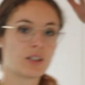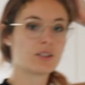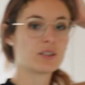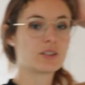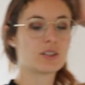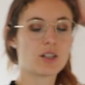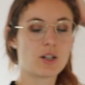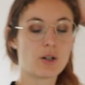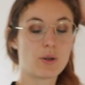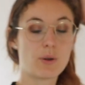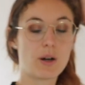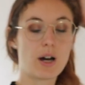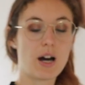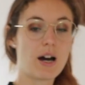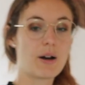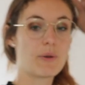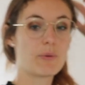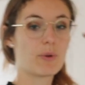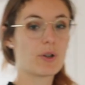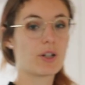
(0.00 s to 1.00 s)
So
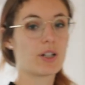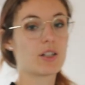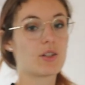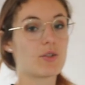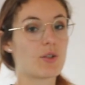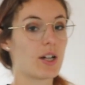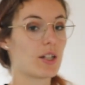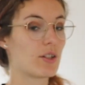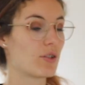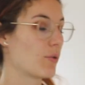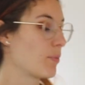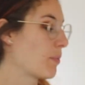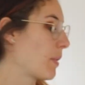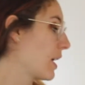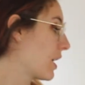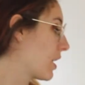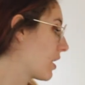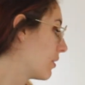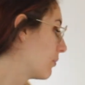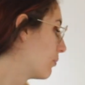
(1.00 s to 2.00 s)
I wanna try to
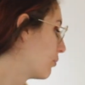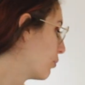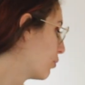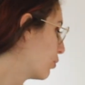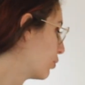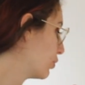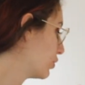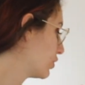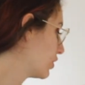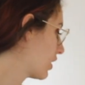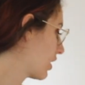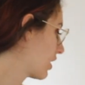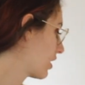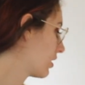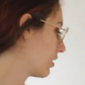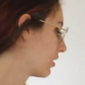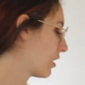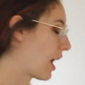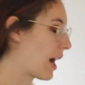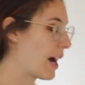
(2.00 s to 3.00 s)
make a mousse,
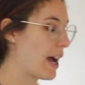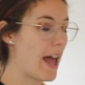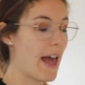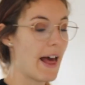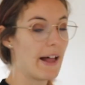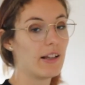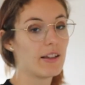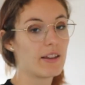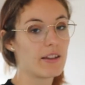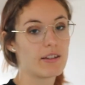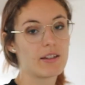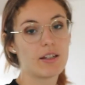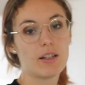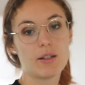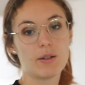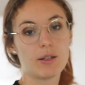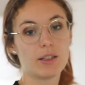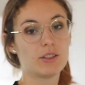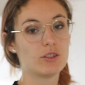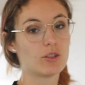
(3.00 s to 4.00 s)
a
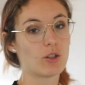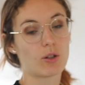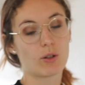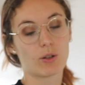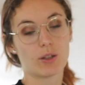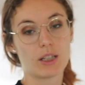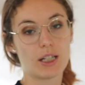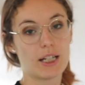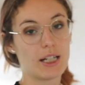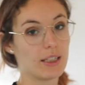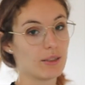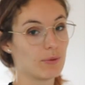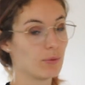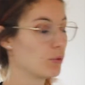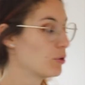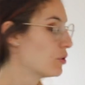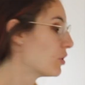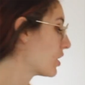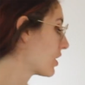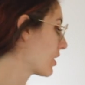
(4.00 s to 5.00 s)
healthy chocolate
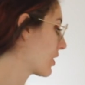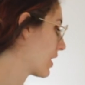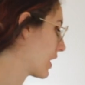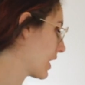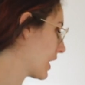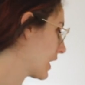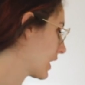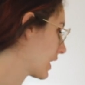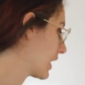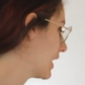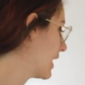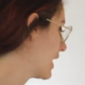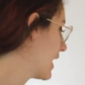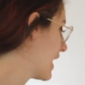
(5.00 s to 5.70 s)
mousse thing,